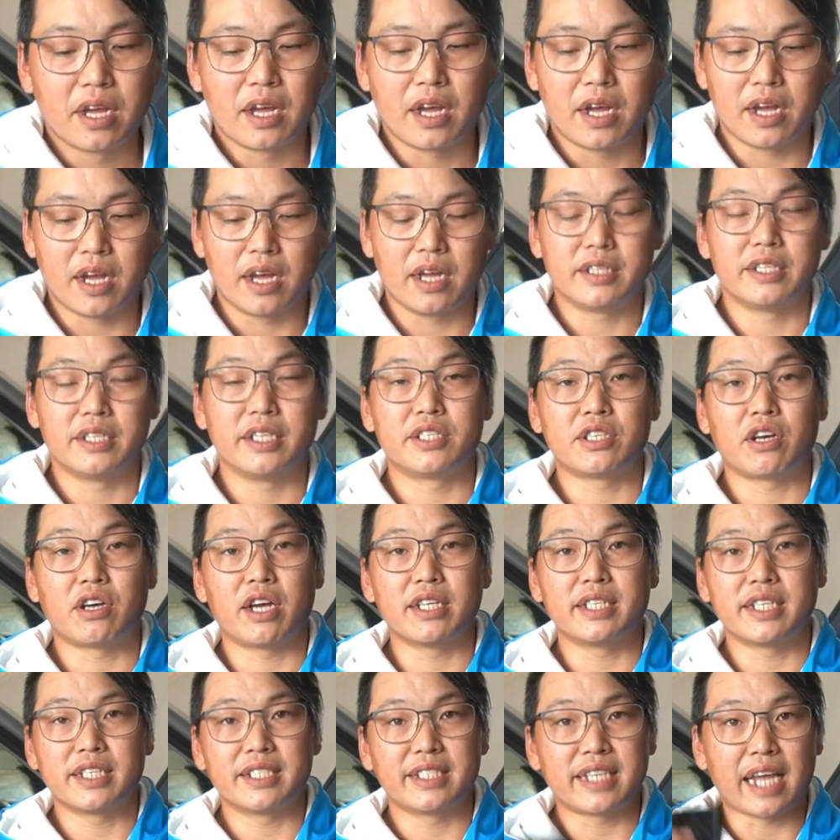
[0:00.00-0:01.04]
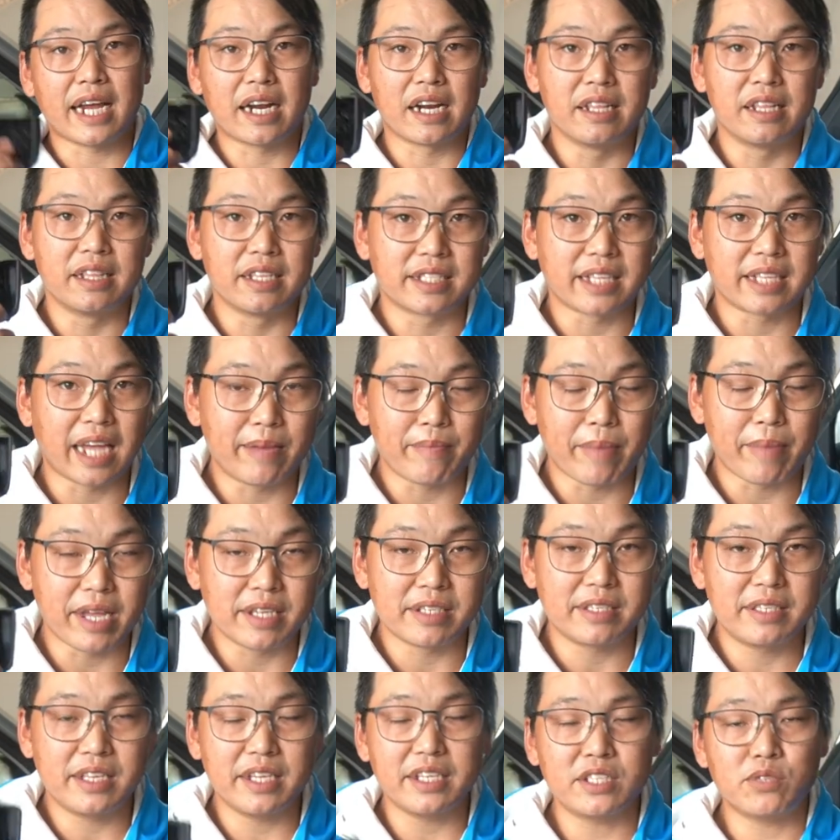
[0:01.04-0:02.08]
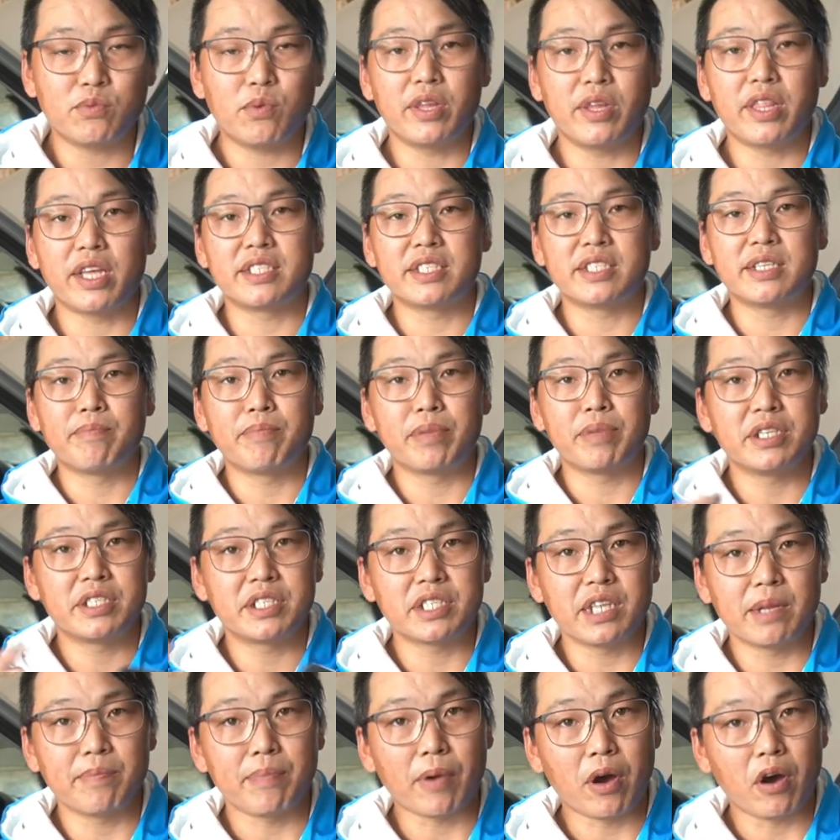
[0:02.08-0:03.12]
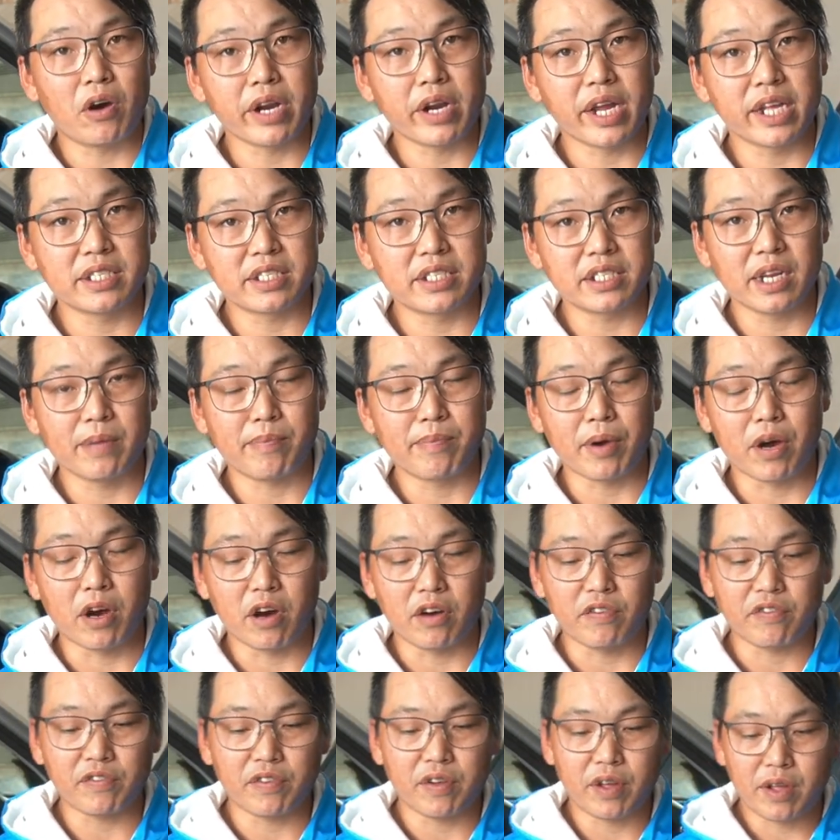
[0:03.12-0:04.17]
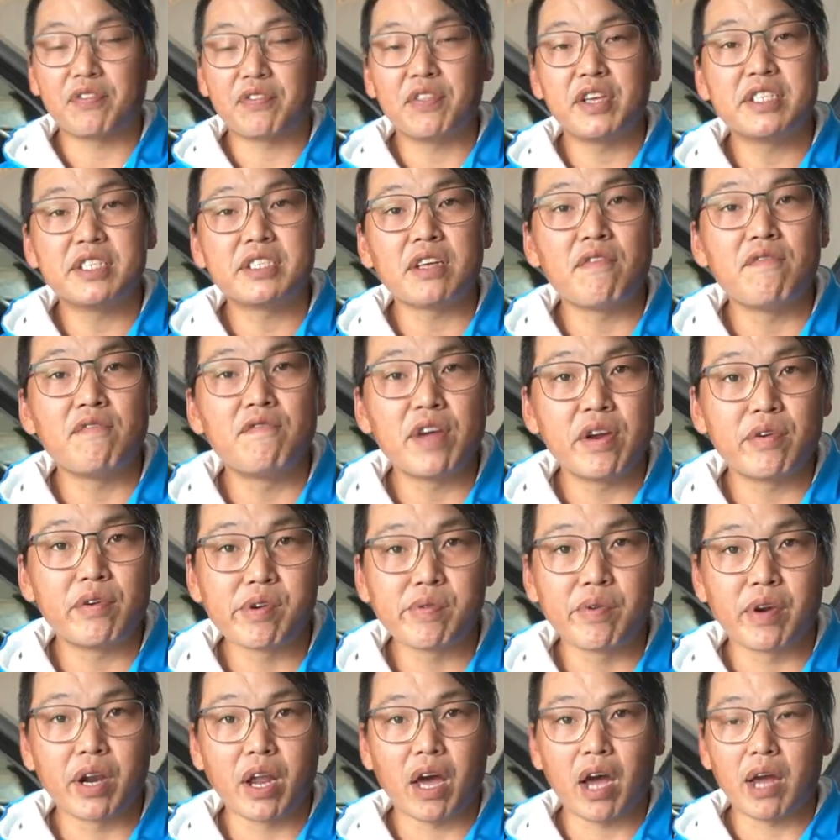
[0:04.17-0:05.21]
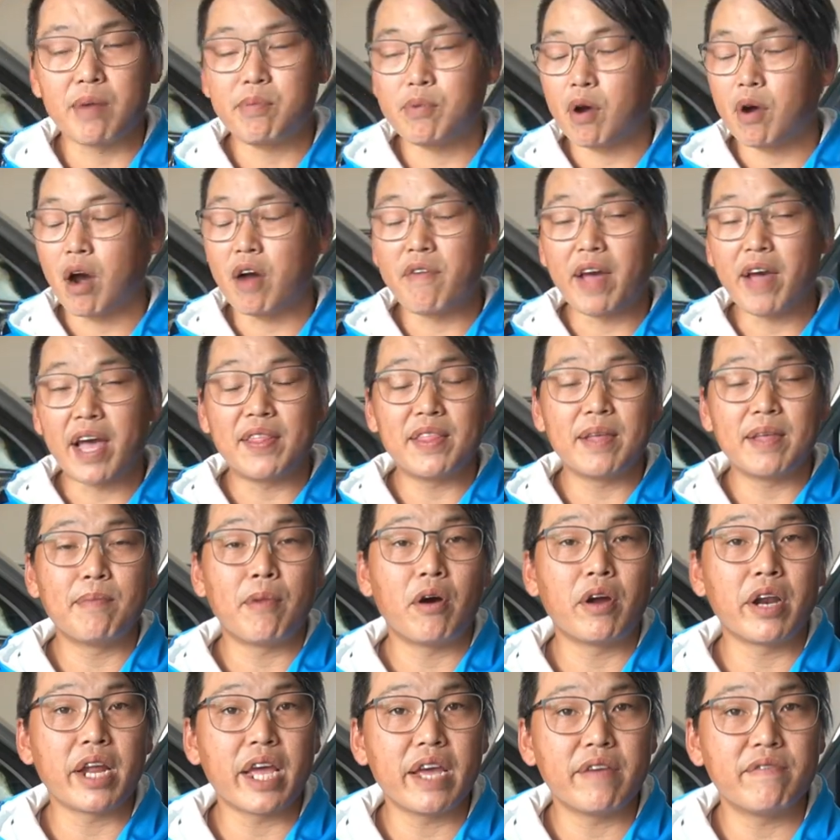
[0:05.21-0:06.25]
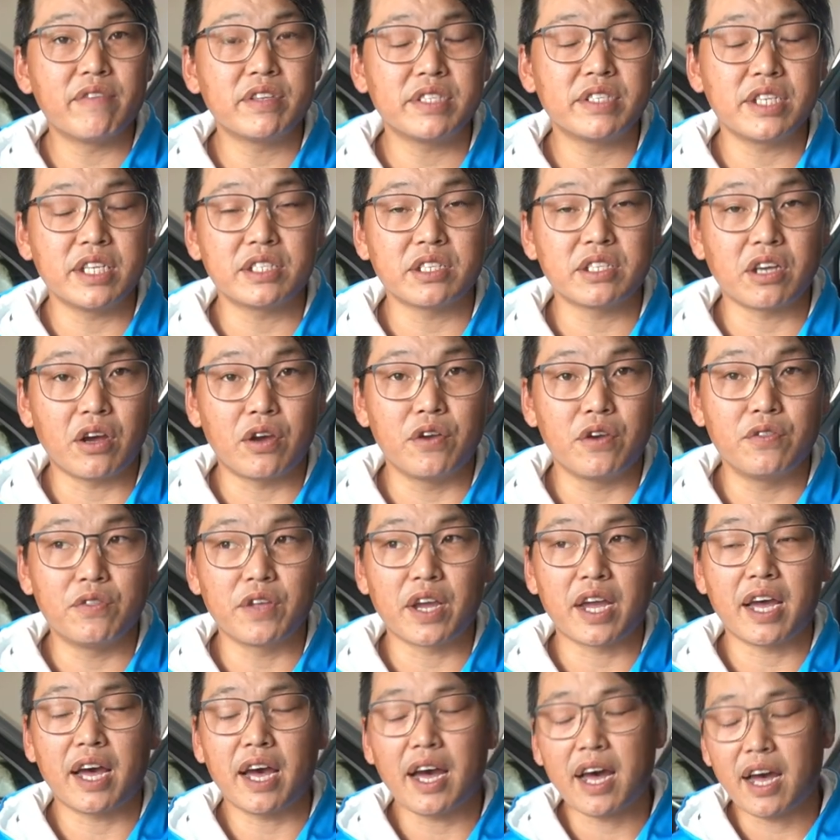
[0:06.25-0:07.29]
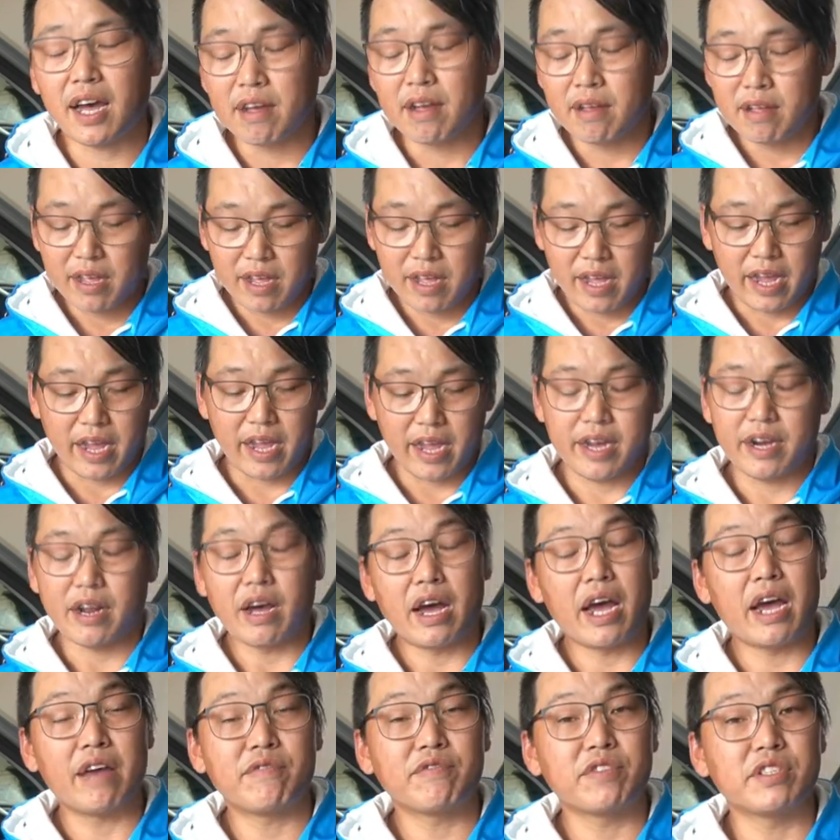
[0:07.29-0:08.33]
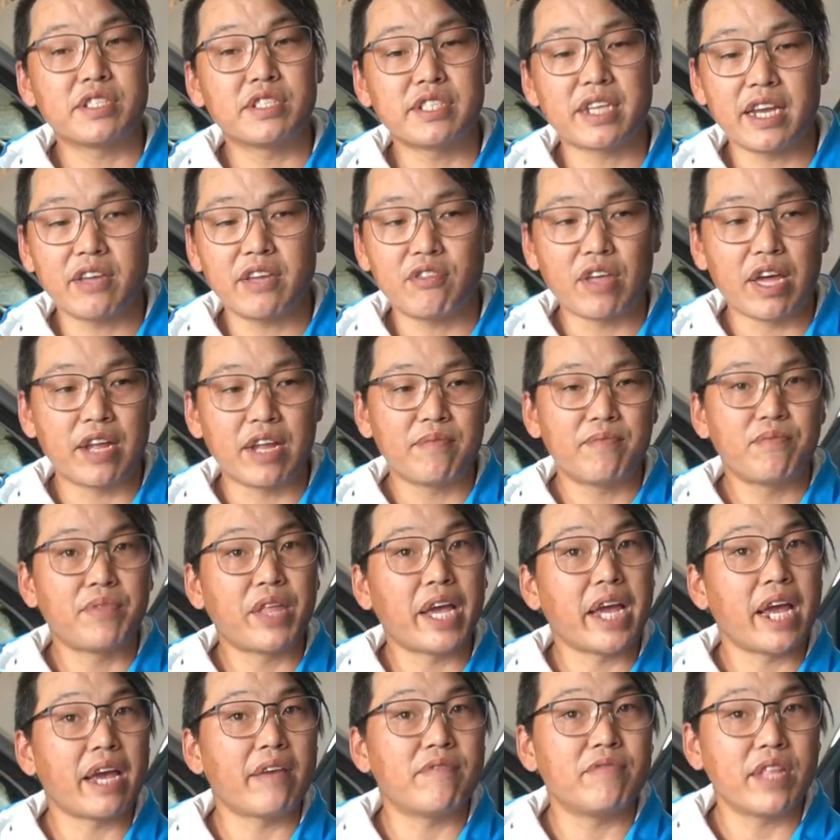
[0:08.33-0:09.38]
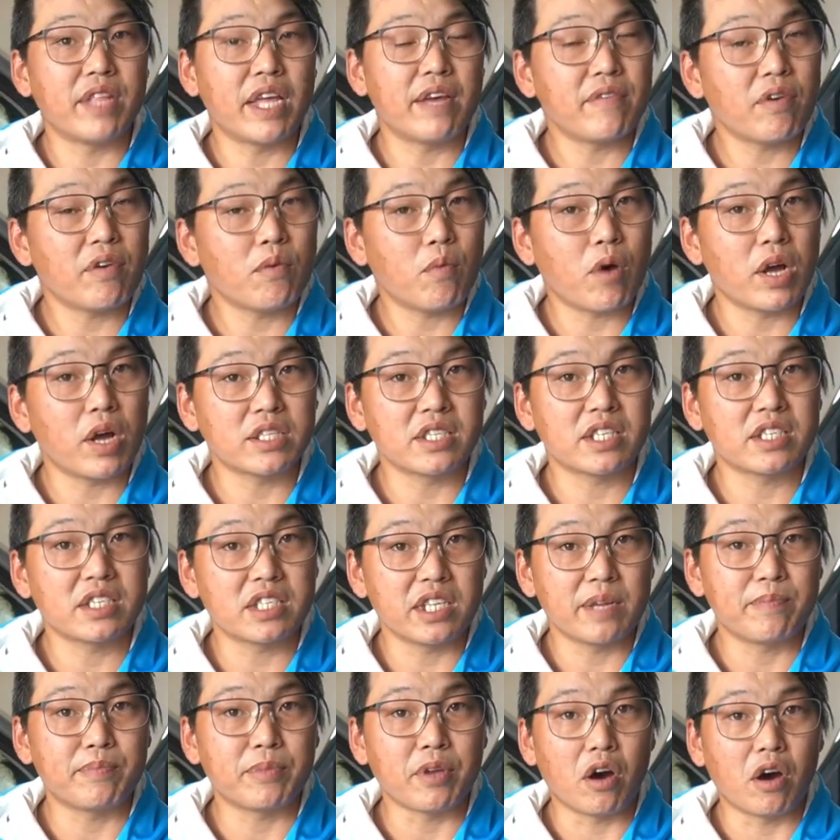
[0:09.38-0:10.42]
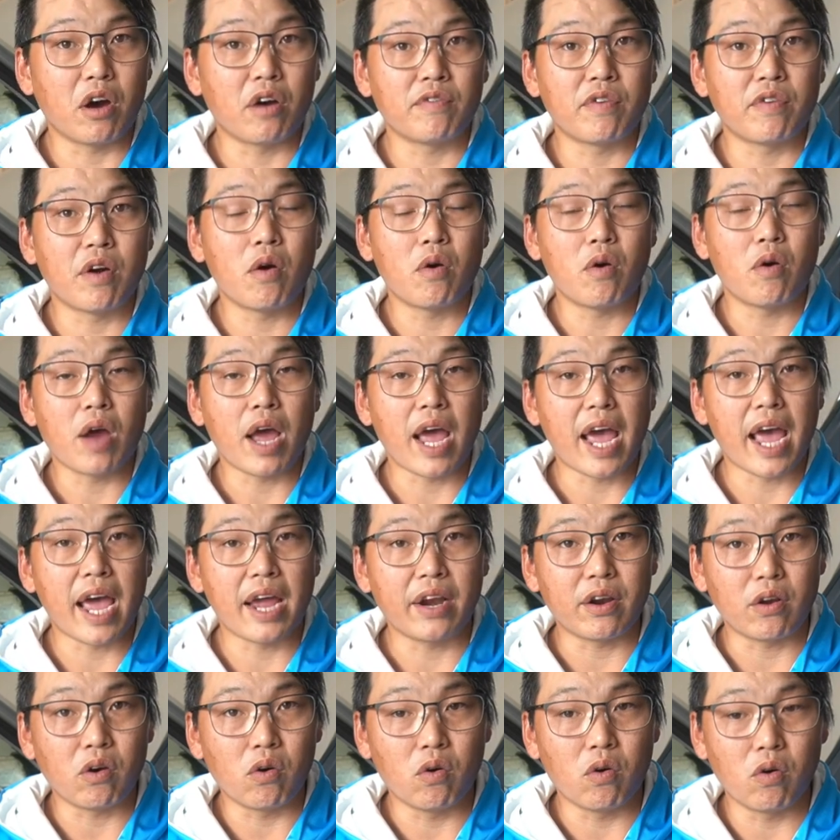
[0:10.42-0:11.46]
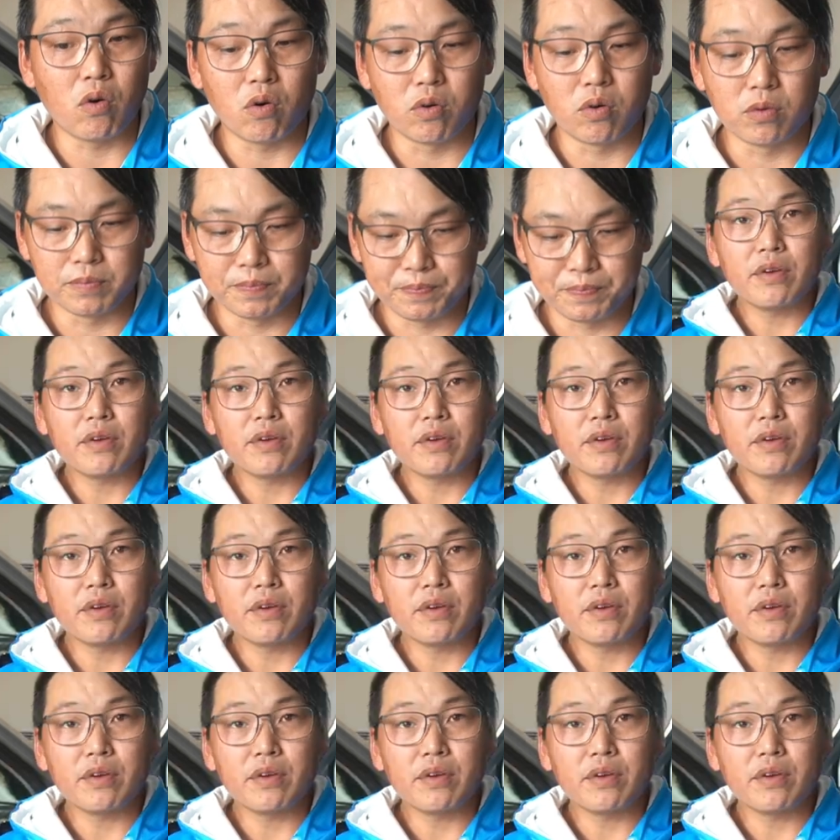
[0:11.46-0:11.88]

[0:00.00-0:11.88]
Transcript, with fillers: uh, designed exactly the same as this, where they simply slip on and slip off. These are very reliable. I've had them on ever since I owned the car, and I have to say that they have never once slipped off at all.